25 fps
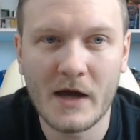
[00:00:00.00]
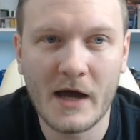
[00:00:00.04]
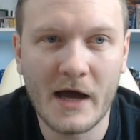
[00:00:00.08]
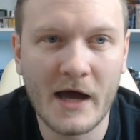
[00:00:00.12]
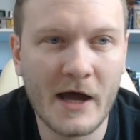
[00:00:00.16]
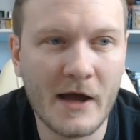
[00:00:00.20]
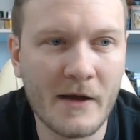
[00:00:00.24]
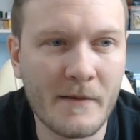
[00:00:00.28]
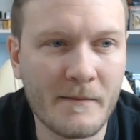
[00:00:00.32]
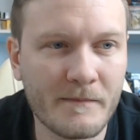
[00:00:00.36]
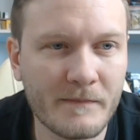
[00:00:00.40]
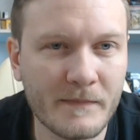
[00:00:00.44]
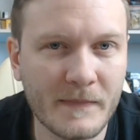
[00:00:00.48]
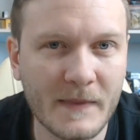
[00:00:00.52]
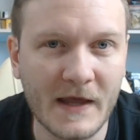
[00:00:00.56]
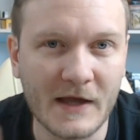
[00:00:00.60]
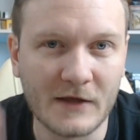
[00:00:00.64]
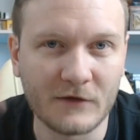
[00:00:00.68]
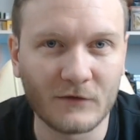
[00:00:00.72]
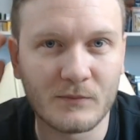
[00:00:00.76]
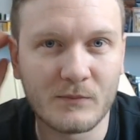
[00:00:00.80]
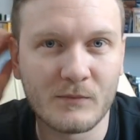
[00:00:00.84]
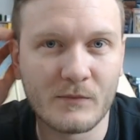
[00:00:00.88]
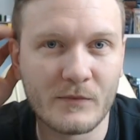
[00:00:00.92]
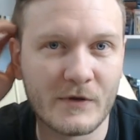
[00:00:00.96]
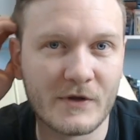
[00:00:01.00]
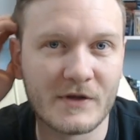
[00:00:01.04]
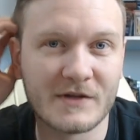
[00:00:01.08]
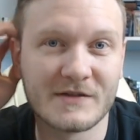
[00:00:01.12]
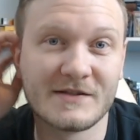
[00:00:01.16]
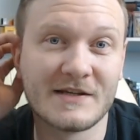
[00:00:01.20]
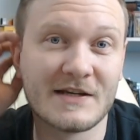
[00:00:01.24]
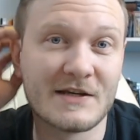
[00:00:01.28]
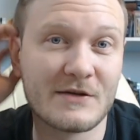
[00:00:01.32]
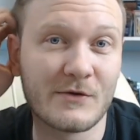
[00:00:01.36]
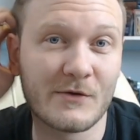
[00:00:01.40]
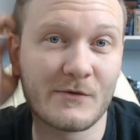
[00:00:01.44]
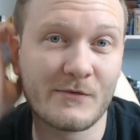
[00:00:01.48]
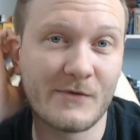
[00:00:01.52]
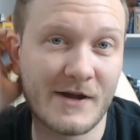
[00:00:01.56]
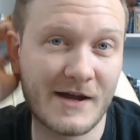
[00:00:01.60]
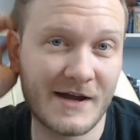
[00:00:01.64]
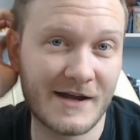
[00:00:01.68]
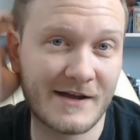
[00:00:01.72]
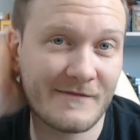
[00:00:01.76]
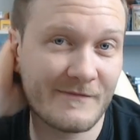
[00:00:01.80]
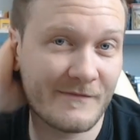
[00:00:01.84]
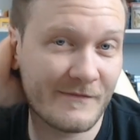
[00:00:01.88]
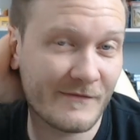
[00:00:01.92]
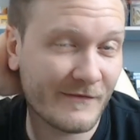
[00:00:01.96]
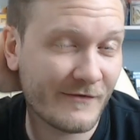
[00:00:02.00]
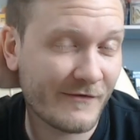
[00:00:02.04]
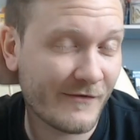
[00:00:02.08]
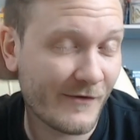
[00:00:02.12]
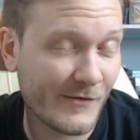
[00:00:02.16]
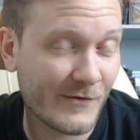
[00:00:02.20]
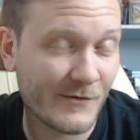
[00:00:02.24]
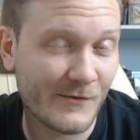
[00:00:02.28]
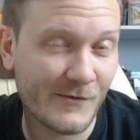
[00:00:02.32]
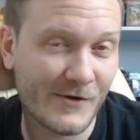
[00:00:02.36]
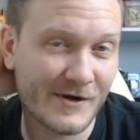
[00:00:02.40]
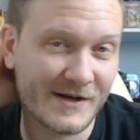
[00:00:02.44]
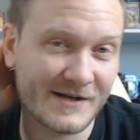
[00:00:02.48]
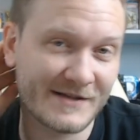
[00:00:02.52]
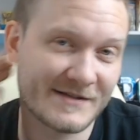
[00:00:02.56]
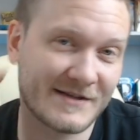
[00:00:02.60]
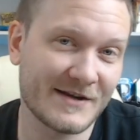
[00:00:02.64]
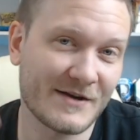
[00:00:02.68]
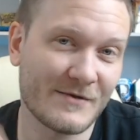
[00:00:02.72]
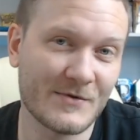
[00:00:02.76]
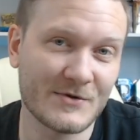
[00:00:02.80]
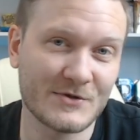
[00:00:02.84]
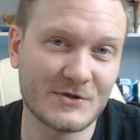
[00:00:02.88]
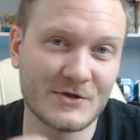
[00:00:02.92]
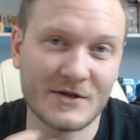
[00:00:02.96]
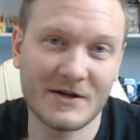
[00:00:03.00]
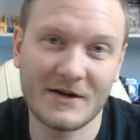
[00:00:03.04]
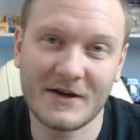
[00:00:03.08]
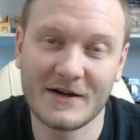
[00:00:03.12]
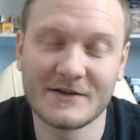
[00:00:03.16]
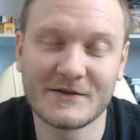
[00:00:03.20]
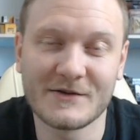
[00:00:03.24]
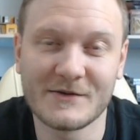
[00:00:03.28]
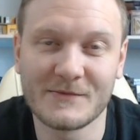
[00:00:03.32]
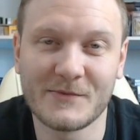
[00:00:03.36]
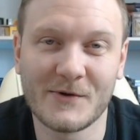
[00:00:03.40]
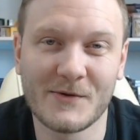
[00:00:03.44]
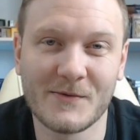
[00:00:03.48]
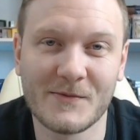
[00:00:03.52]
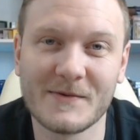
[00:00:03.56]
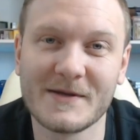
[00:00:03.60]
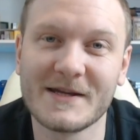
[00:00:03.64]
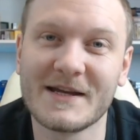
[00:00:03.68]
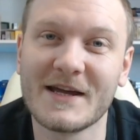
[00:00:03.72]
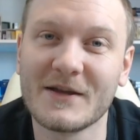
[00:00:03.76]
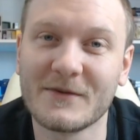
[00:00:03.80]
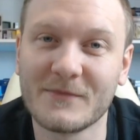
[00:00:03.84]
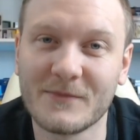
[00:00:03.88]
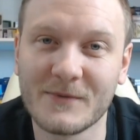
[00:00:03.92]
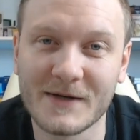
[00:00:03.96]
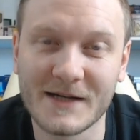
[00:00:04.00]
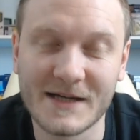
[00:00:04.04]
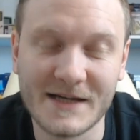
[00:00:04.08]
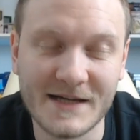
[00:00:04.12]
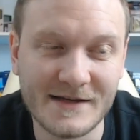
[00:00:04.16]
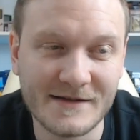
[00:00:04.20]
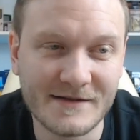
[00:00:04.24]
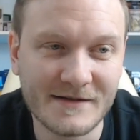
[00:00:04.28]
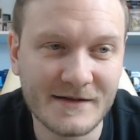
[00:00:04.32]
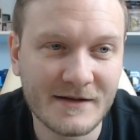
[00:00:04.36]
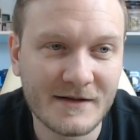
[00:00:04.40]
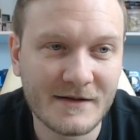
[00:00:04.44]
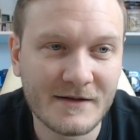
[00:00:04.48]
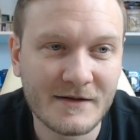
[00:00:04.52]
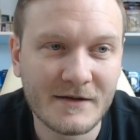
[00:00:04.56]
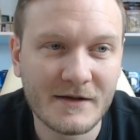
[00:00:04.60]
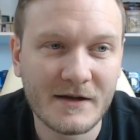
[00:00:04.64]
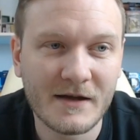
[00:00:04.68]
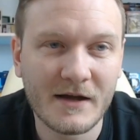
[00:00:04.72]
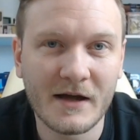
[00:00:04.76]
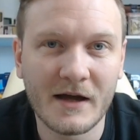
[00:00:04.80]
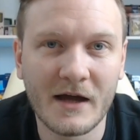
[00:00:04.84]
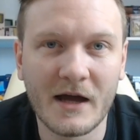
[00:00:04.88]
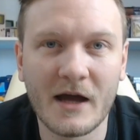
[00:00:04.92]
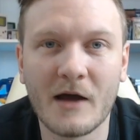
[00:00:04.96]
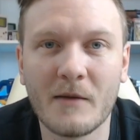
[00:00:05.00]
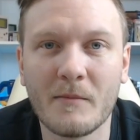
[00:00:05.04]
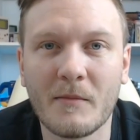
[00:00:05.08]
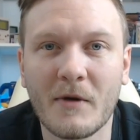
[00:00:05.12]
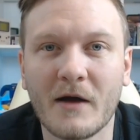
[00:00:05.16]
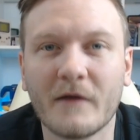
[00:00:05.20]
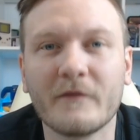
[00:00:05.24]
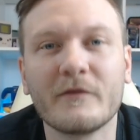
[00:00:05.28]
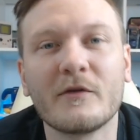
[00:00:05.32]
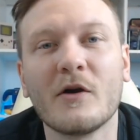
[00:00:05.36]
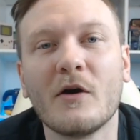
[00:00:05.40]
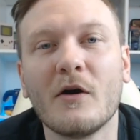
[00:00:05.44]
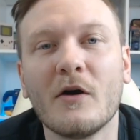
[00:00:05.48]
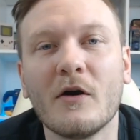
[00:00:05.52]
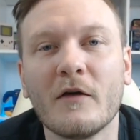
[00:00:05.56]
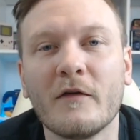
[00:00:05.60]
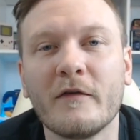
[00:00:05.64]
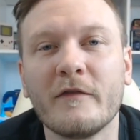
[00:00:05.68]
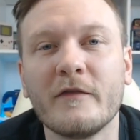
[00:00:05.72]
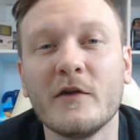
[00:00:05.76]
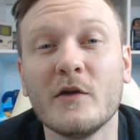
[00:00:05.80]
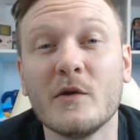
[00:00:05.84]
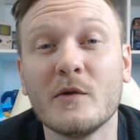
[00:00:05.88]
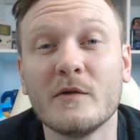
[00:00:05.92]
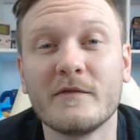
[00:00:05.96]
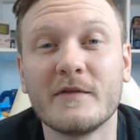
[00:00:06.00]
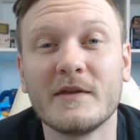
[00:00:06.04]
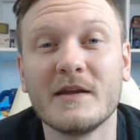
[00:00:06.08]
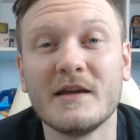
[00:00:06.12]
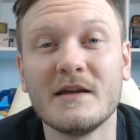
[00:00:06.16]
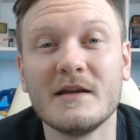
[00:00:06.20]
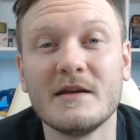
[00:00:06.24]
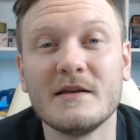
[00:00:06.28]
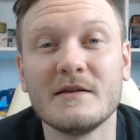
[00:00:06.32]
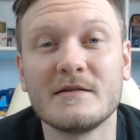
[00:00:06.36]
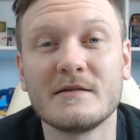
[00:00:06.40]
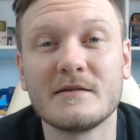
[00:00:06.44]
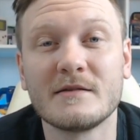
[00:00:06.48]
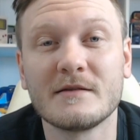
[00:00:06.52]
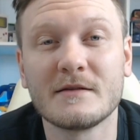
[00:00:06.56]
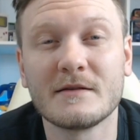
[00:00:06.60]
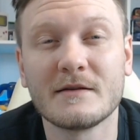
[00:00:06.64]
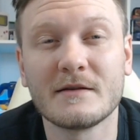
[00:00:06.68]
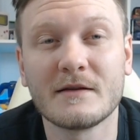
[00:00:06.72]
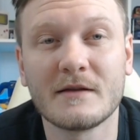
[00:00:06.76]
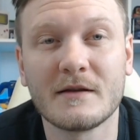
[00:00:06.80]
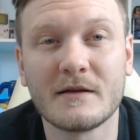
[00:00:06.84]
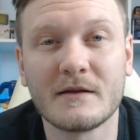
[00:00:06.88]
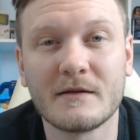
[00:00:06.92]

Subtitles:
It's the secret rare from the Rocket set, which you guys can probably guess what it is. I've got a few of these.